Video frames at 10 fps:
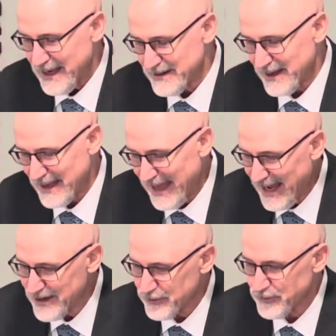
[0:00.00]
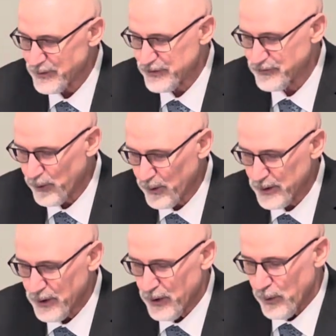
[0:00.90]
in the land, and
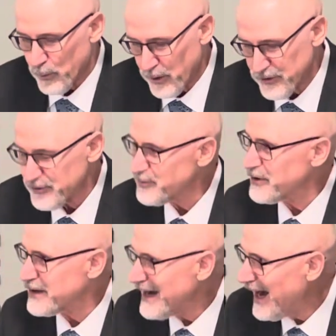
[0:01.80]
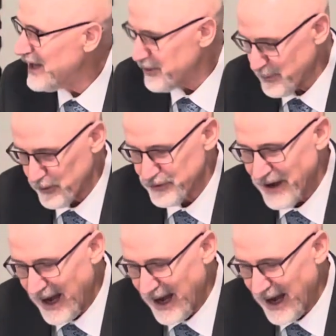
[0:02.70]
restored worship to God the Most